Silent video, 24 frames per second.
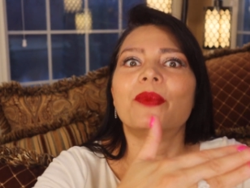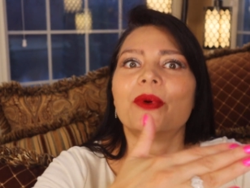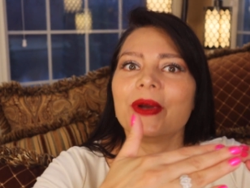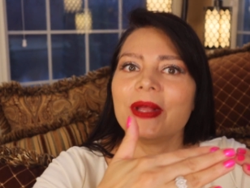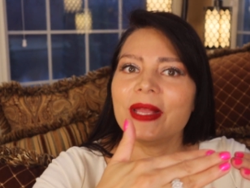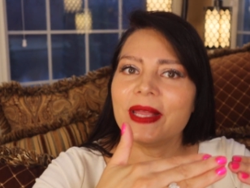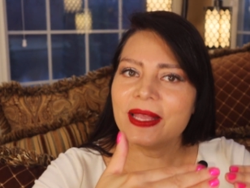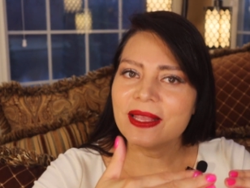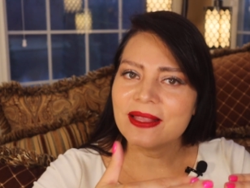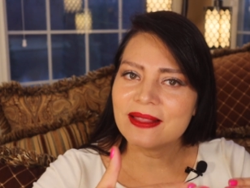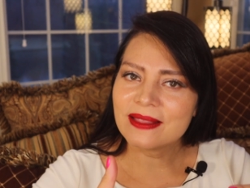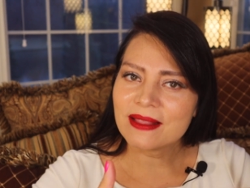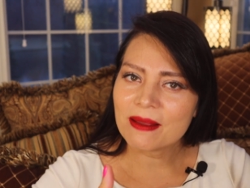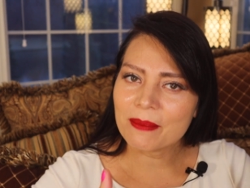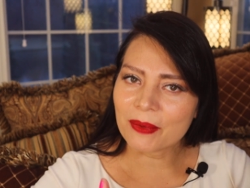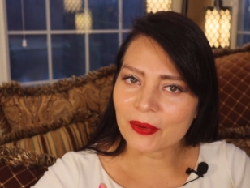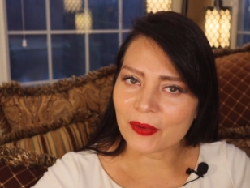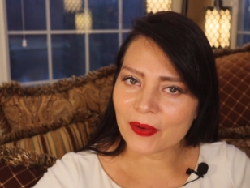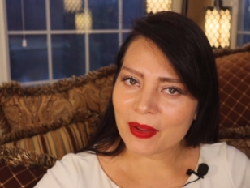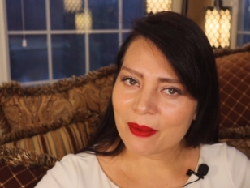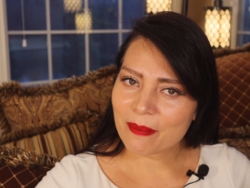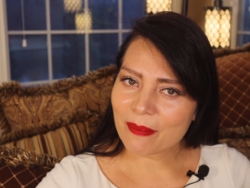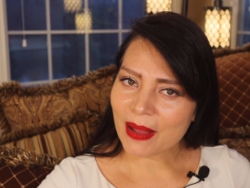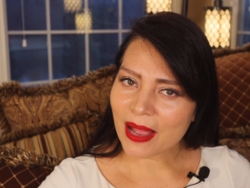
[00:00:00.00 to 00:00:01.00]
bring the
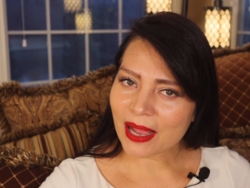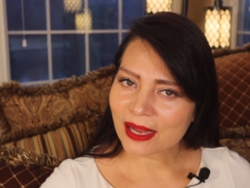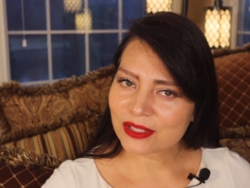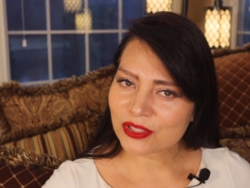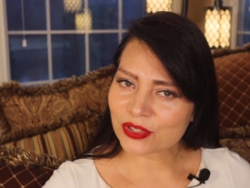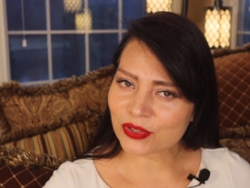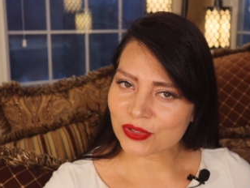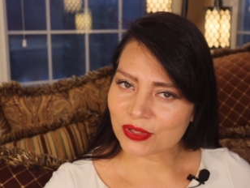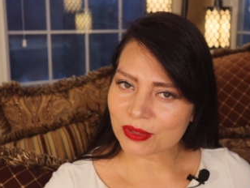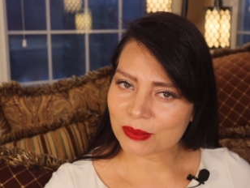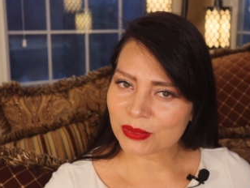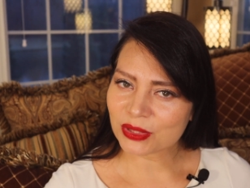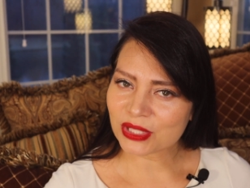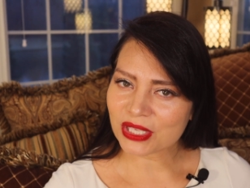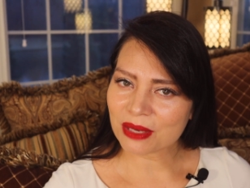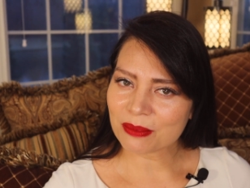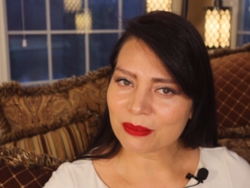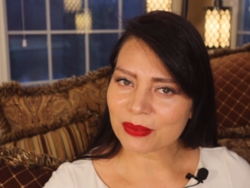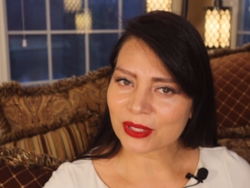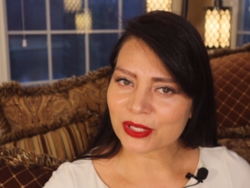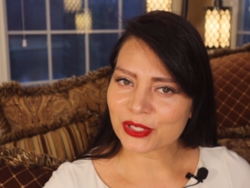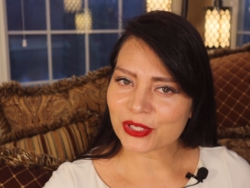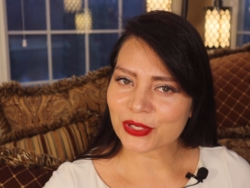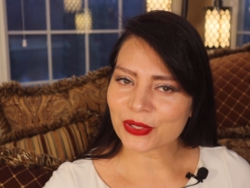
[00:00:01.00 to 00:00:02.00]
meringue back to room
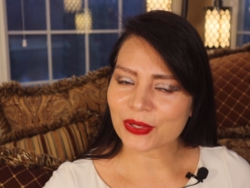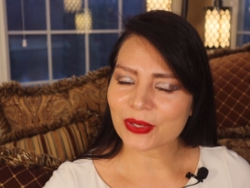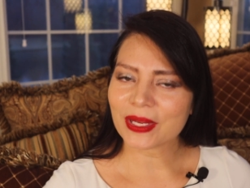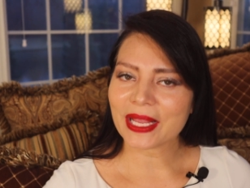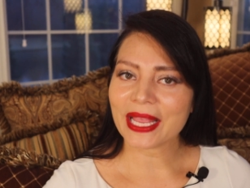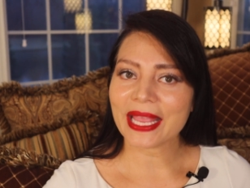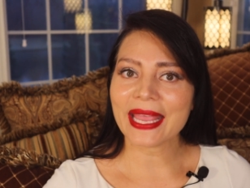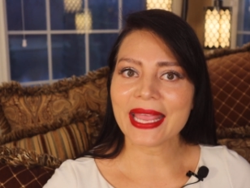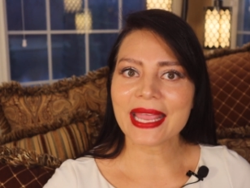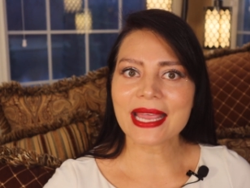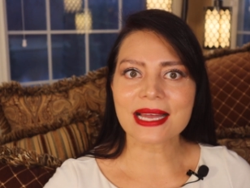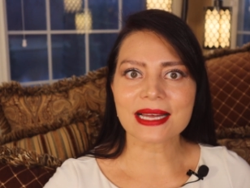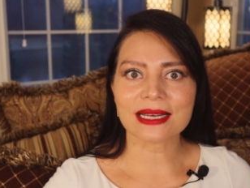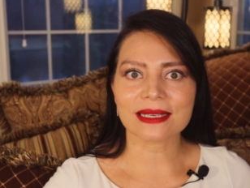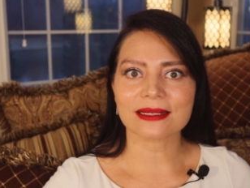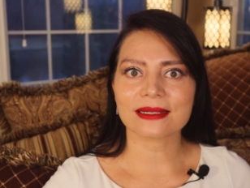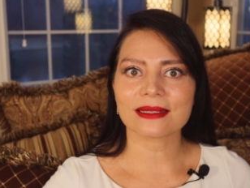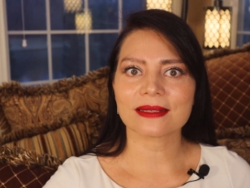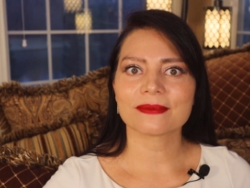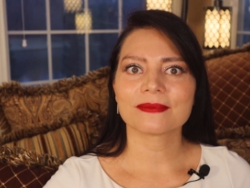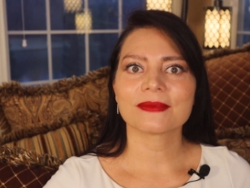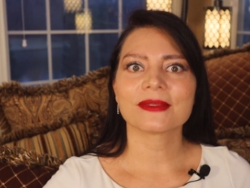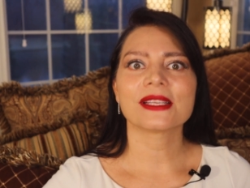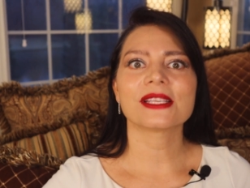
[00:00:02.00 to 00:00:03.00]
temperature
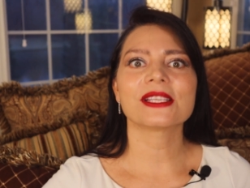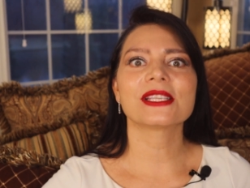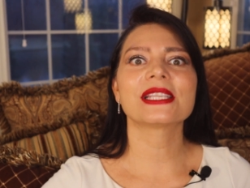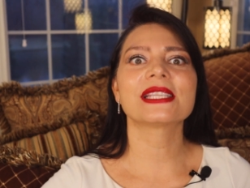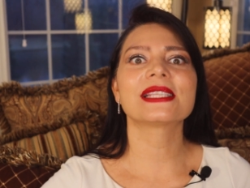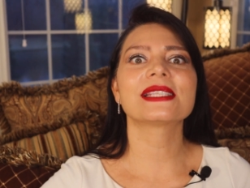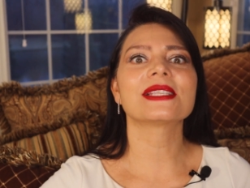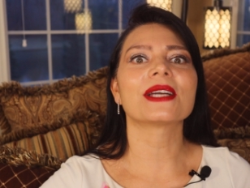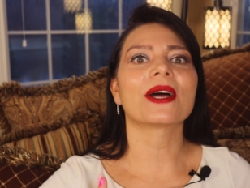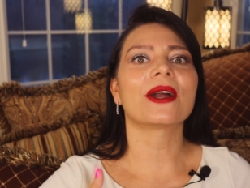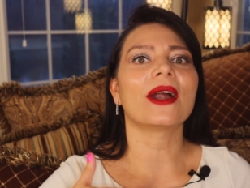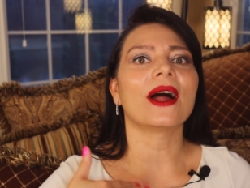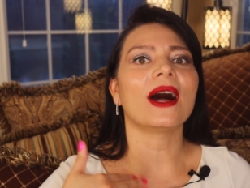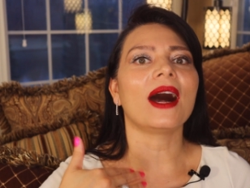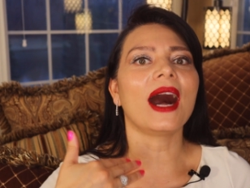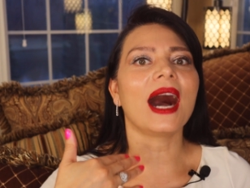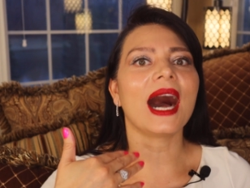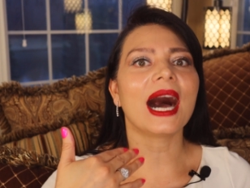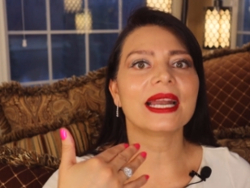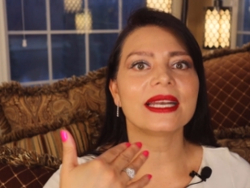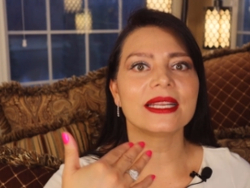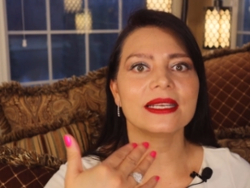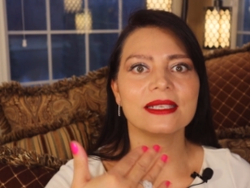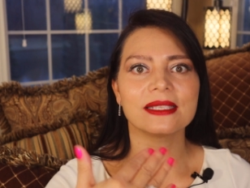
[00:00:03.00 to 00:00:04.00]
and start
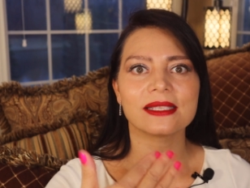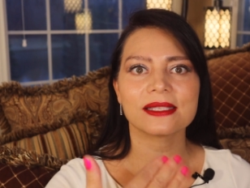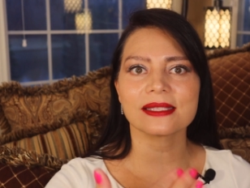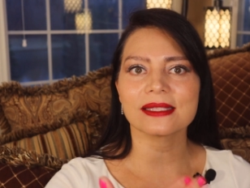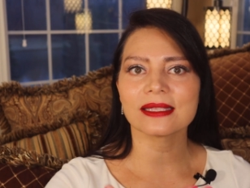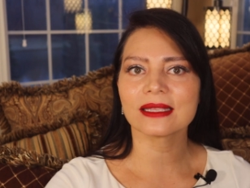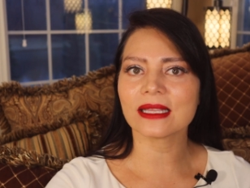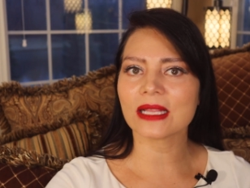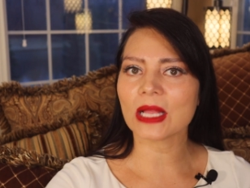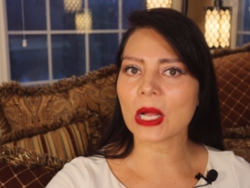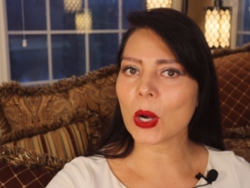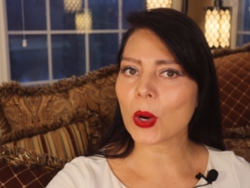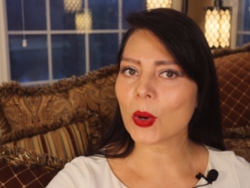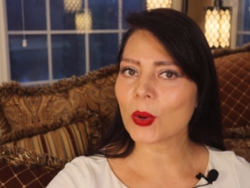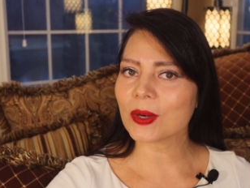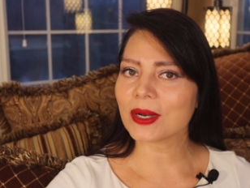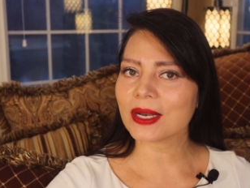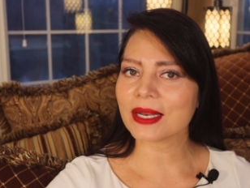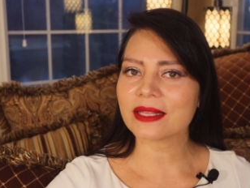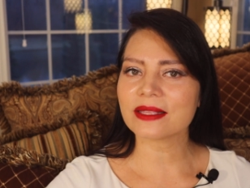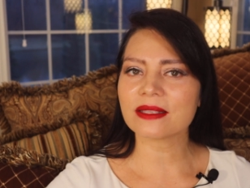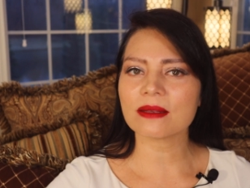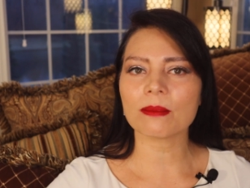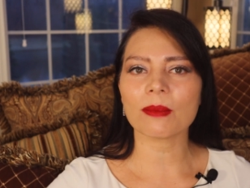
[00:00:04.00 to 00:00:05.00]
adding
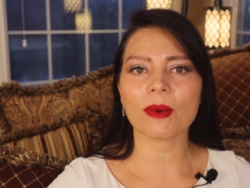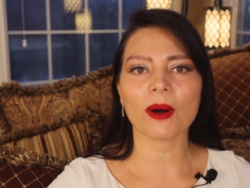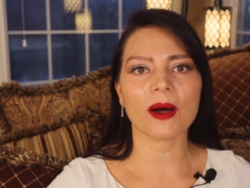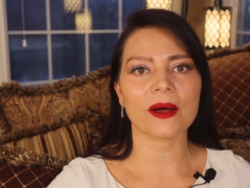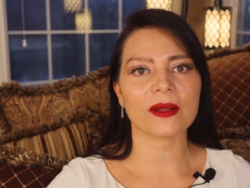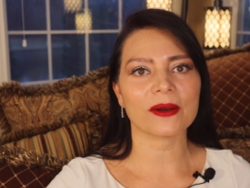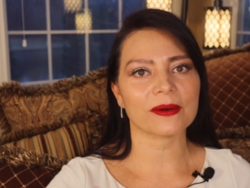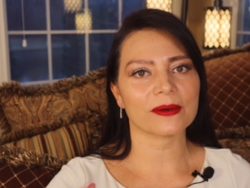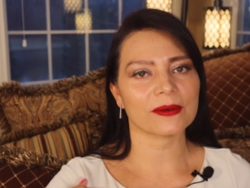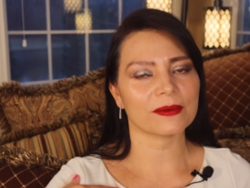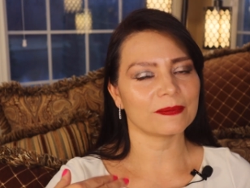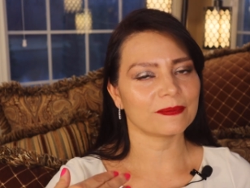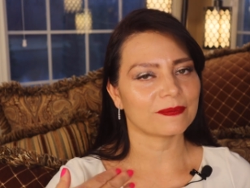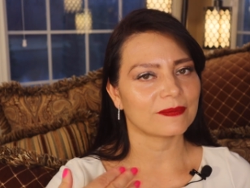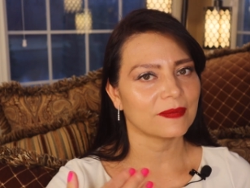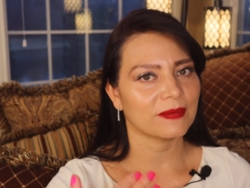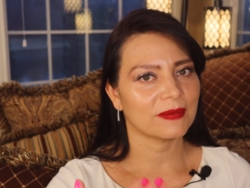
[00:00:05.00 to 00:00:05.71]
slowly the butter.